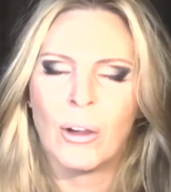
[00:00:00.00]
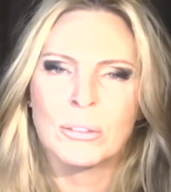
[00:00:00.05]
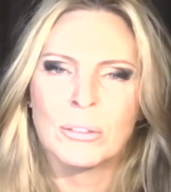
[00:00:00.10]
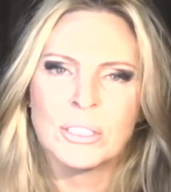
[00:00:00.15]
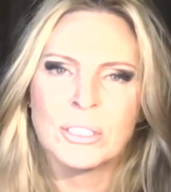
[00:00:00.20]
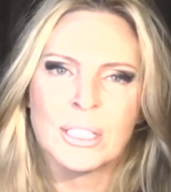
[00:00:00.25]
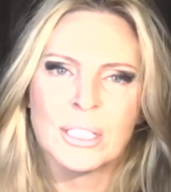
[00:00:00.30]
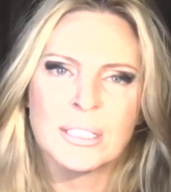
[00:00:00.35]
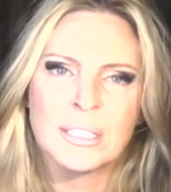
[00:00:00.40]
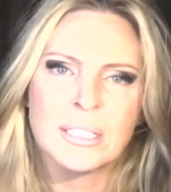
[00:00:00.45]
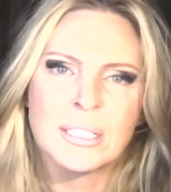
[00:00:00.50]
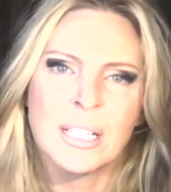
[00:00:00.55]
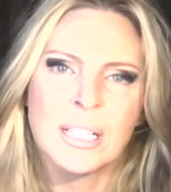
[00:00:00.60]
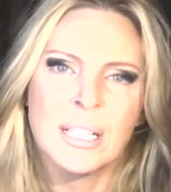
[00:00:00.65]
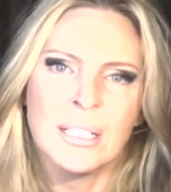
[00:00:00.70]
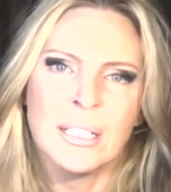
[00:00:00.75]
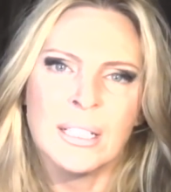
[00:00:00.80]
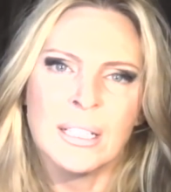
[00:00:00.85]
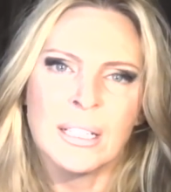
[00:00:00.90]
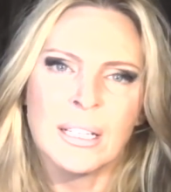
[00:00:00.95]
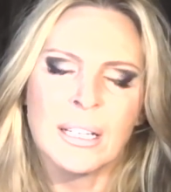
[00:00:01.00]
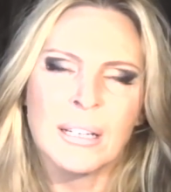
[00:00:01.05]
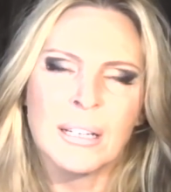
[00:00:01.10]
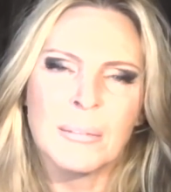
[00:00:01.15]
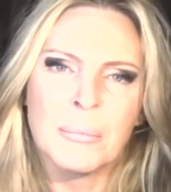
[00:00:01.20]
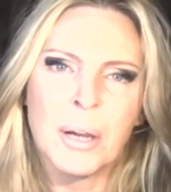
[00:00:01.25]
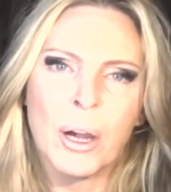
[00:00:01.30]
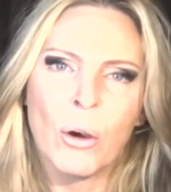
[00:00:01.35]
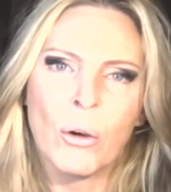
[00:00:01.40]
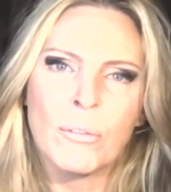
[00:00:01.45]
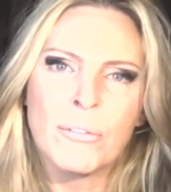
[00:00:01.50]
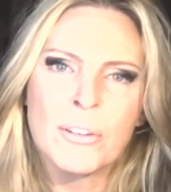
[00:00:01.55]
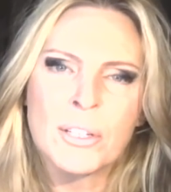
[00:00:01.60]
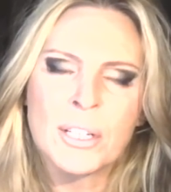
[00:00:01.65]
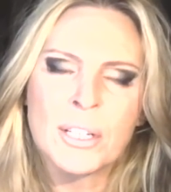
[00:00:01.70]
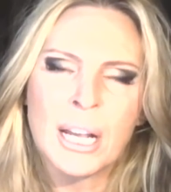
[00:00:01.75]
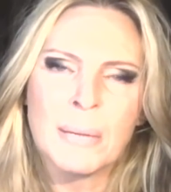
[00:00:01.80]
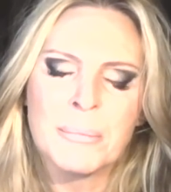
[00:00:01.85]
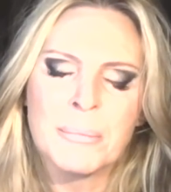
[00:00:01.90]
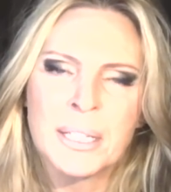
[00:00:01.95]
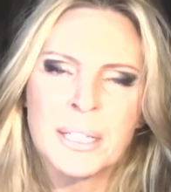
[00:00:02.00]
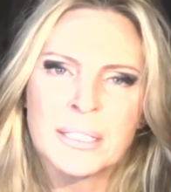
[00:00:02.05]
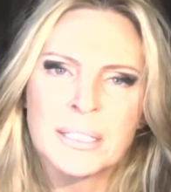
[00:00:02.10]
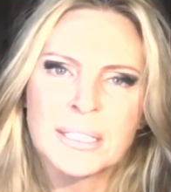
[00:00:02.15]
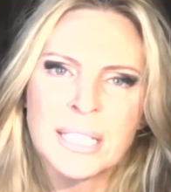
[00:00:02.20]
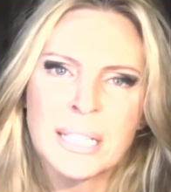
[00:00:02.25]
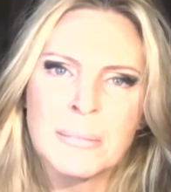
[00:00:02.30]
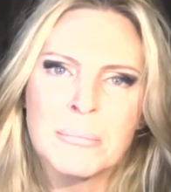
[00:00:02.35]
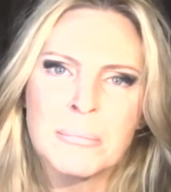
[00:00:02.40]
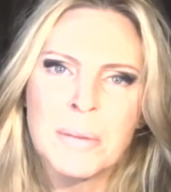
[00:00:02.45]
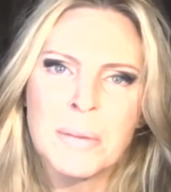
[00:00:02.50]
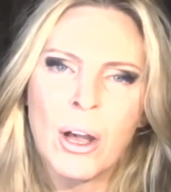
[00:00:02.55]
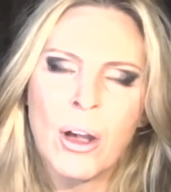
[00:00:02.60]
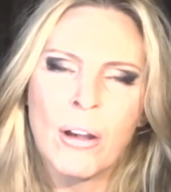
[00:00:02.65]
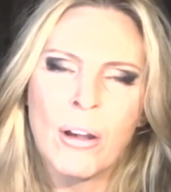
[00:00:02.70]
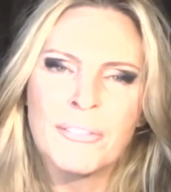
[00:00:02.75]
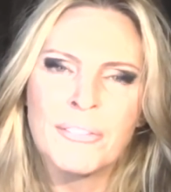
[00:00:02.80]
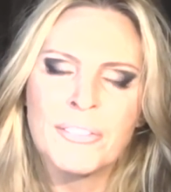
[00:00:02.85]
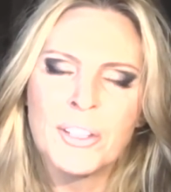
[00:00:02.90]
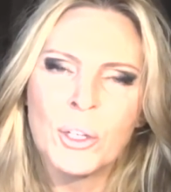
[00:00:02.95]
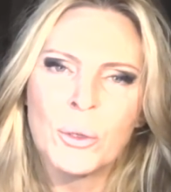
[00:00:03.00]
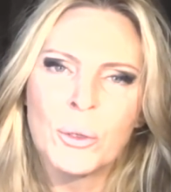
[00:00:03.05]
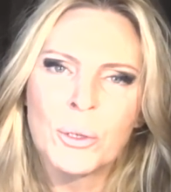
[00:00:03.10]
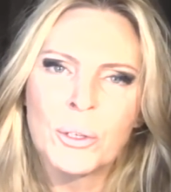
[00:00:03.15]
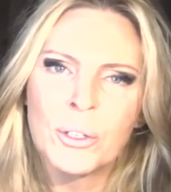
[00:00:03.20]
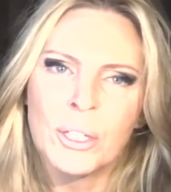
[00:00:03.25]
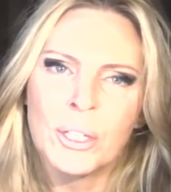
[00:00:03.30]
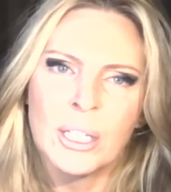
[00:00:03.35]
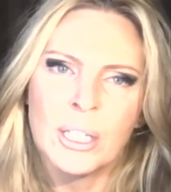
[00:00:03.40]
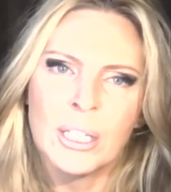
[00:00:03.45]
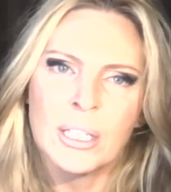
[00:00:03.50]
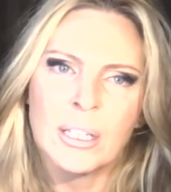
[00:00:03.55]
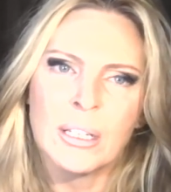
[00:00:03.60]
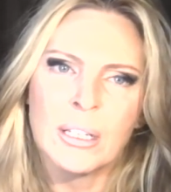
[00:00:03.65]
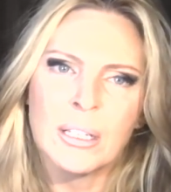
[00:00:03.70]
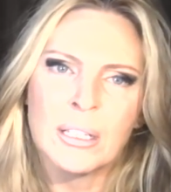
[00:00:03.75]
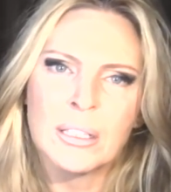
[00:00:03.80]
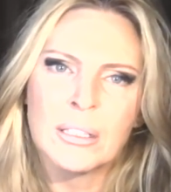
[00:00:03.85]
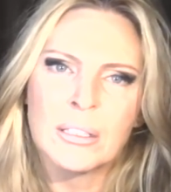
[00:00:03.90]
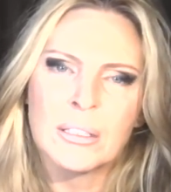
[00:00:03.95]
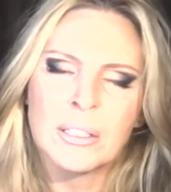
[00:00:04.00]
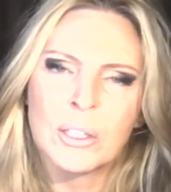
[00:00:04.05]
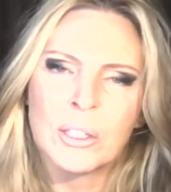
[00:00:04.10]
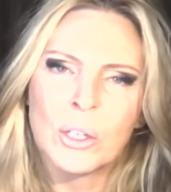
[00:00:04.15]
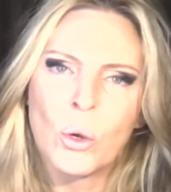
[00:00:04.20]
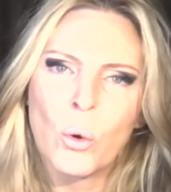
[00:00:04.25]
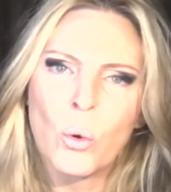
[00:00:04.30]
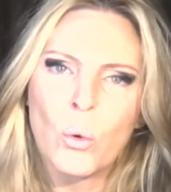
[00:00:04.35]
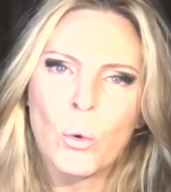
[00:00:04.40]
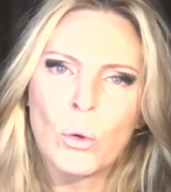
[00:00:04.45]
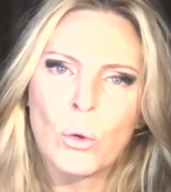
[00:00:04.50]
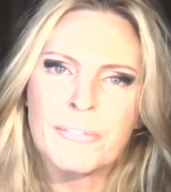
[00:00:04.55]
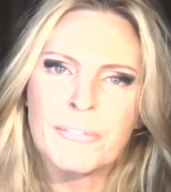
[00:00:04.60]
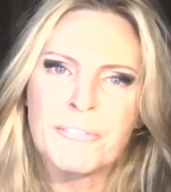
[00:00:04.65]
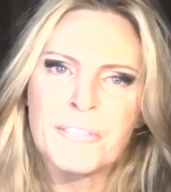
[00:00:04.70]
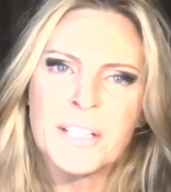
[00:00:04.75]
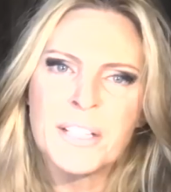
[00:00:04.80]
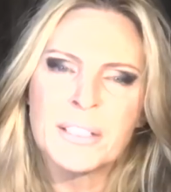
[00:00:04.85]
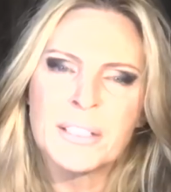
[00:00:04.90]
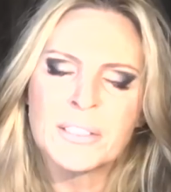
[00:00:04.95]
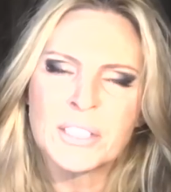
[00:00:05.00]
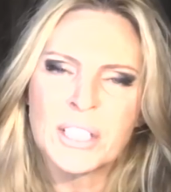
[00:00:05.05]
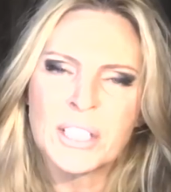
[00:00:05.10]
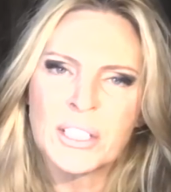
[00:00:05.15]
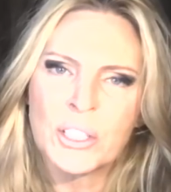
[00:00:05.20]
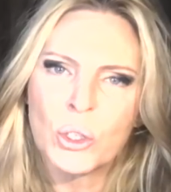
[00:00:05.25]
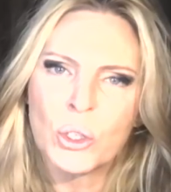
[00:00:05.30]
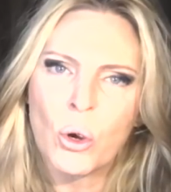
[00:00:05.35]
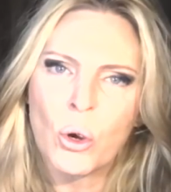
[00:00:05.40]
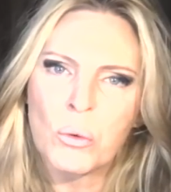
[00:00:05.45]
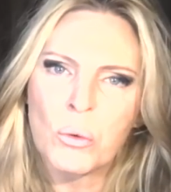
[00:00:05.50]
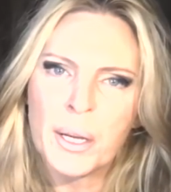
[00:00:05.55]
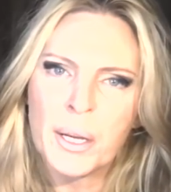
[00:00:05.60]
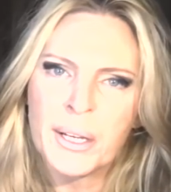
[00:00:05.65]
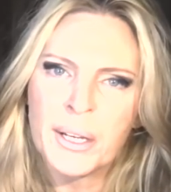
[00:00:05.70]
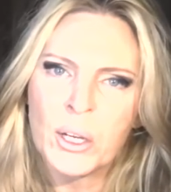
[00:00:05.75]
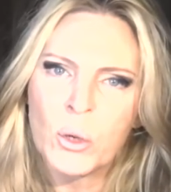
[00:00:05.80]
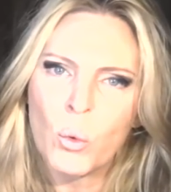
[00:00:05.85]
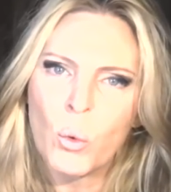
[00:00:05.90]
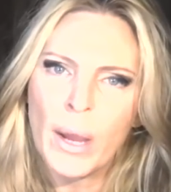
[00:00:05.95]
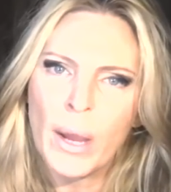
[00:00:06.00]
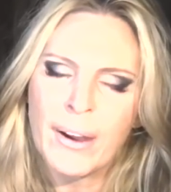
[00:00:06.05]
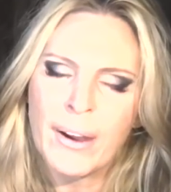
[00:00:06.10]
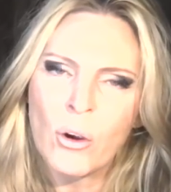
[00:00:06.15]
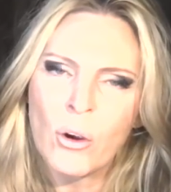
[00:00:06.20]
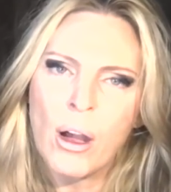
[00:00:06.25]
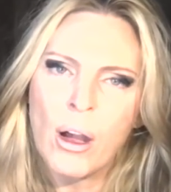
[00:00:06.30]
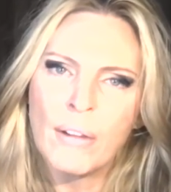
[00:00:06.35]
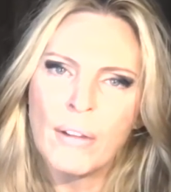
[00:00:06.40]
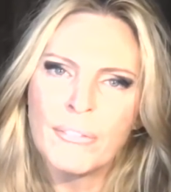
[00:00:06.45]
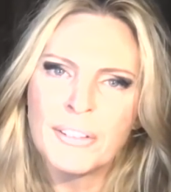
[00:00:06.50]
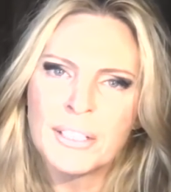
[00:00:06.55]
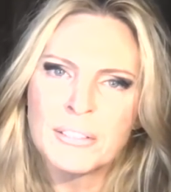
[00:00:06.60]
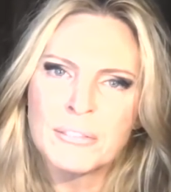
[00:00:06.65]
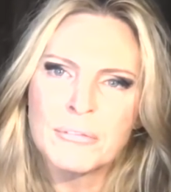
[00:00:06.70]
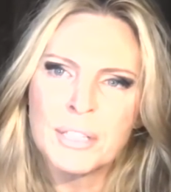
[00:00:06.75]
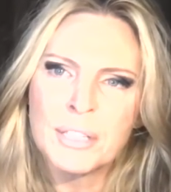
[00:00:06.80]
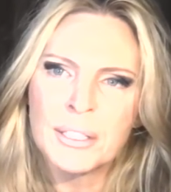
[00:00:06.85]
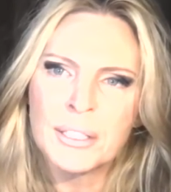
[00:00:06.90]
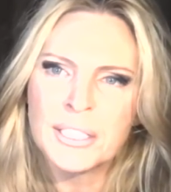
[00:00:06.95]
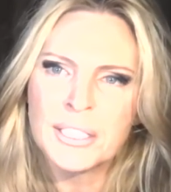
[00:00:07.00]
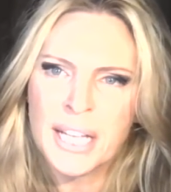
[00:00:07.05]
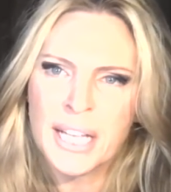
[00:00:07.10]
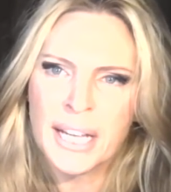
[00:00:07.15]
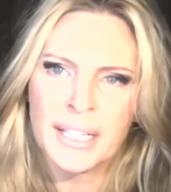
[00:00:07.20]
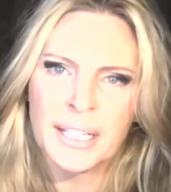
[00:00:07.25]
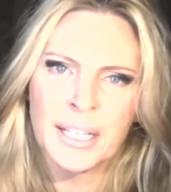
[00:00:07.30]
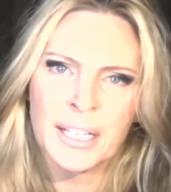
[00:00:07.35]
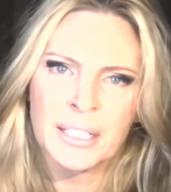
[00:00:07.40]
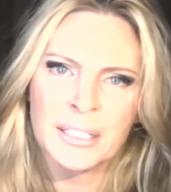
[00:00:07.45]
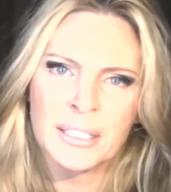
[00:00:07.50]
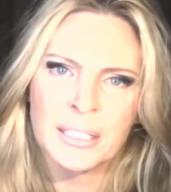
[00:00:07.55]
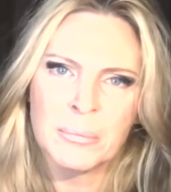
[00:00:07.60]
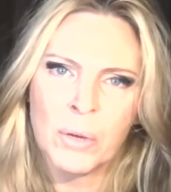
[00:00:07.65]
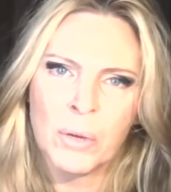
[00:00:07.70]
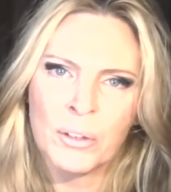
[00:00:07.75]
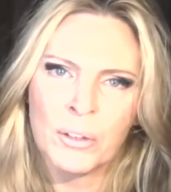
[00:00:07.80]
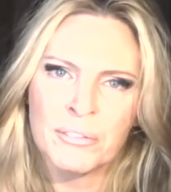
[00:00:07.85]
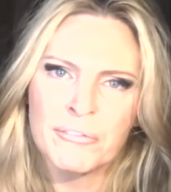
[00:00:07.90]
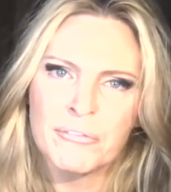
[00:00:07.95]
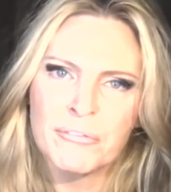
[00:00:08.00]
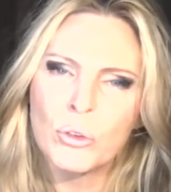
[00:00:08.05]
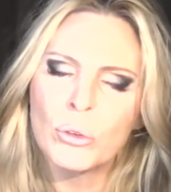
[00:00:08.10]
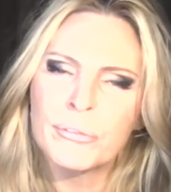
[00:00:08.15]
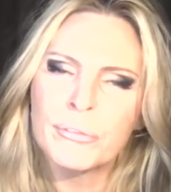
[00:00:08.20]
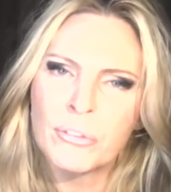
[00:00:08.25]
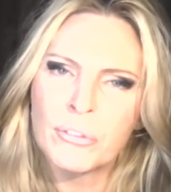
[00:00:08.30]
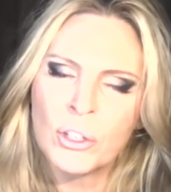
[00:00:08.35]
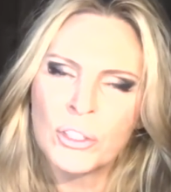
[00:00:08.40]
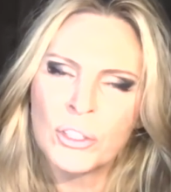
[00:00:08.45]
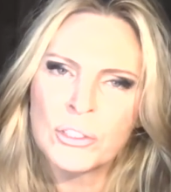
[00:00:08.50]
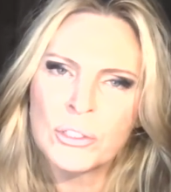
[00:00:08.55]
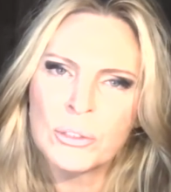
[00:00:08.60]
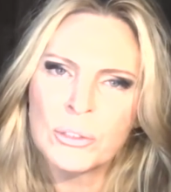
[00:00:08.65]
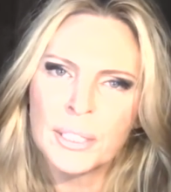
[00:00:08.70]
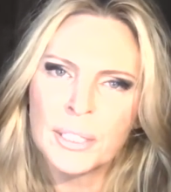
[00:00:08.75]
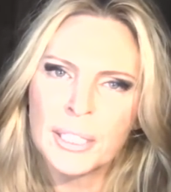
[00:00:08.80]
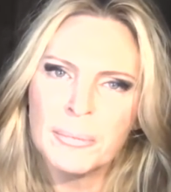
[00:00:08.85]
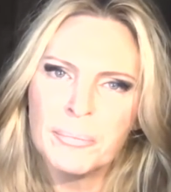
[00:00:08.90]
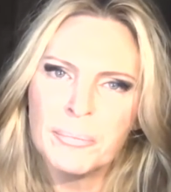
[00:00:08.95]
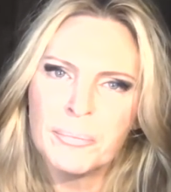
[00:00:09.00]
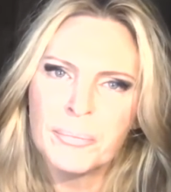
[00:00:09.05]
just overcoming some of your core fears that you're already aware of and really taking them on full frontally.